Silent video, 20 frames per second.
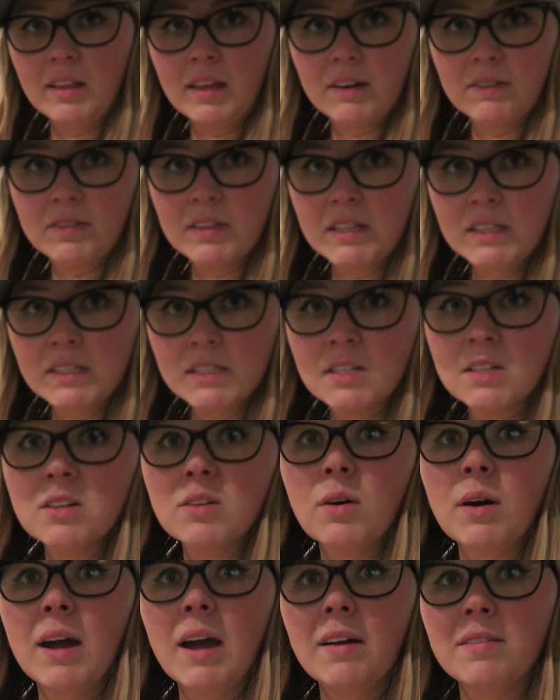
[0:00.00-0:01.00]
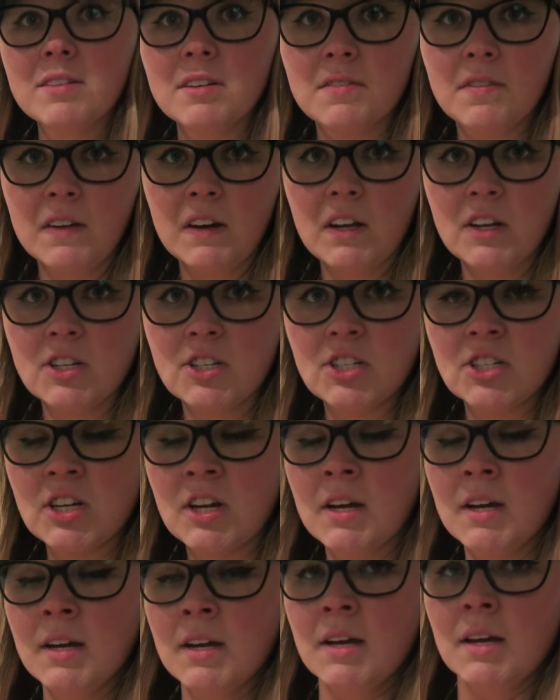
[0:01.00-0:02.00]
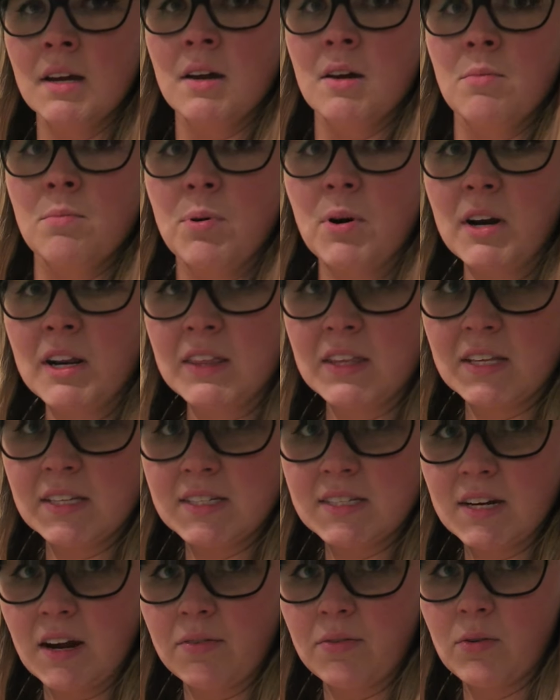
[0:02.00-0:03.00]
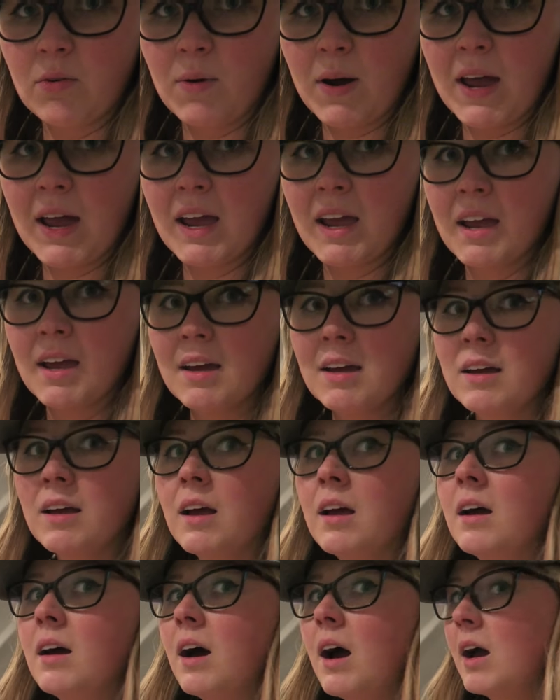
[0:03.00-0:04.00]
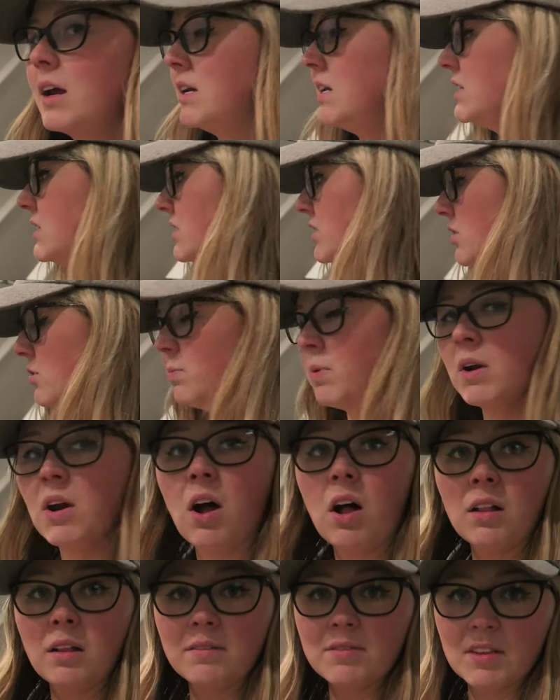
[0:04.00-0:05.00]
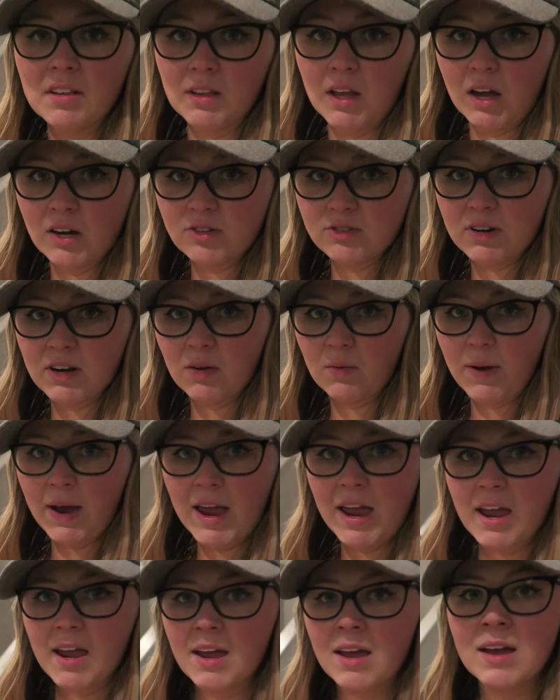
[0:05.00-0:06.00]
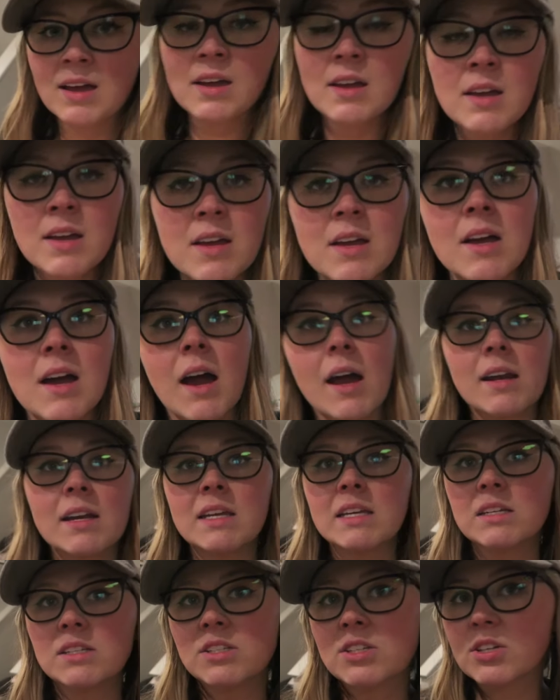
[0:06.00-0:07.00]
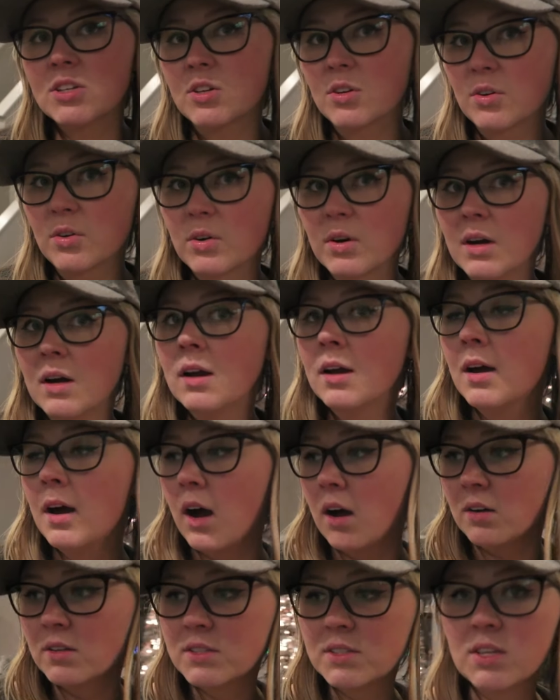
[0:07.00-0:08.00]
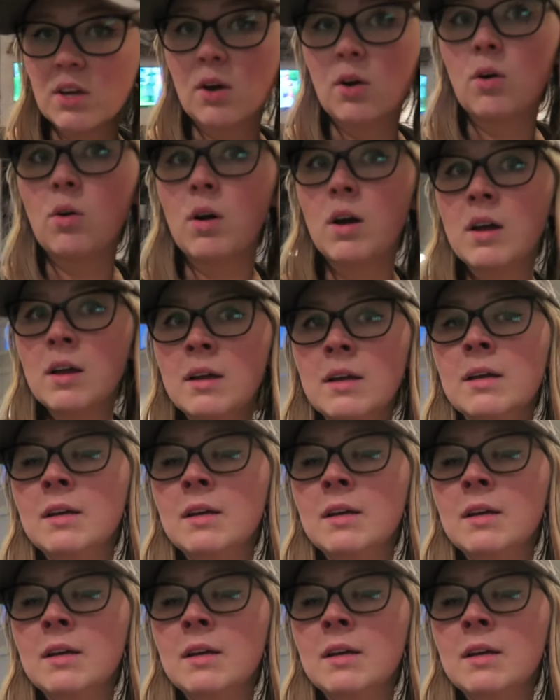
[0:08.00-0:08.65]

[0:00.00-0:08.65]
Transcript: a lot of things to do. I have to finish putting this stuff away, I need to put all of the laundry away. I need to also